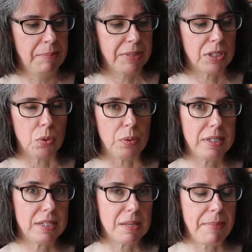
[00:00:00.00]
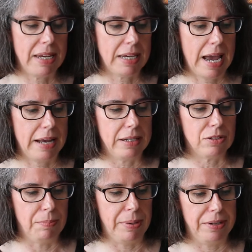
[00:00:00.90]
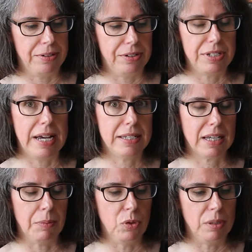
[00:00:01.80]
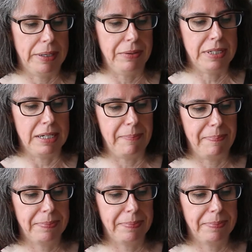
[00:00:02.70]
So this is the main character, Bernard, asking more about it.